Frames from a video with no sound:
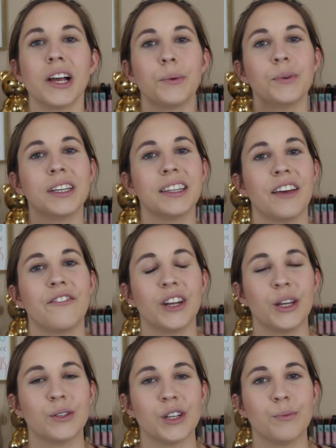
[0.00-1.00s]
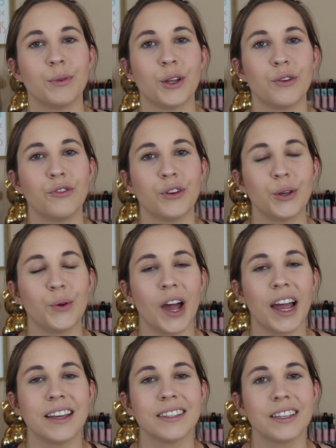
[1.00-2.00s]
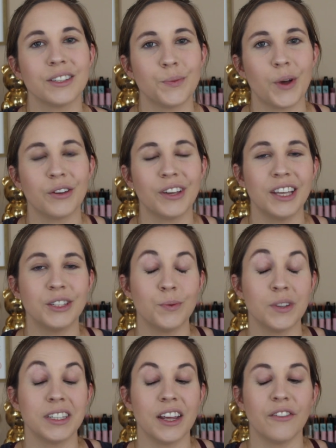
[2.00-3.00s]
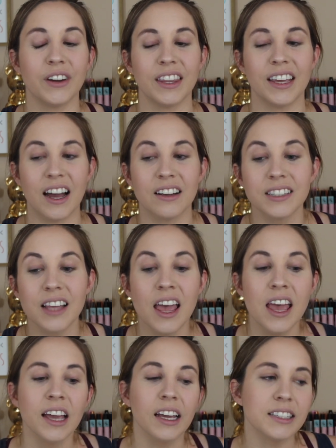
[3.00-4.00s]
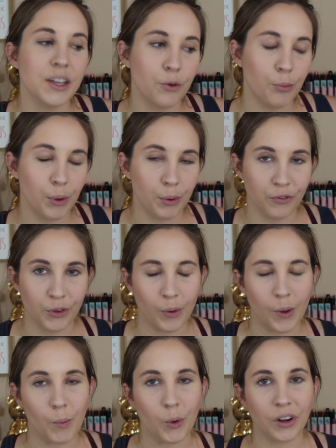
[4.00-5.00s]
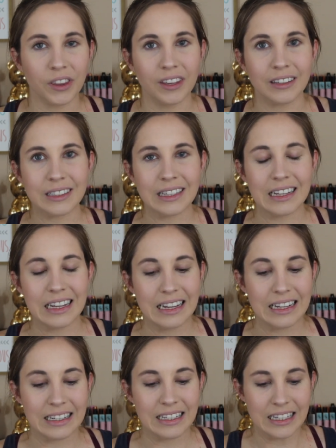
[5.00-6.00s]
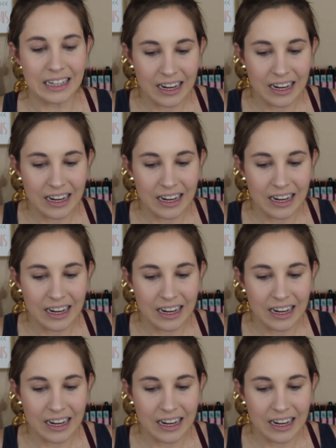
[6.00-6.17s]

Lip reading: I will link that video down below for you guys as well in case you want to see everything else, because I will be reviewing more things in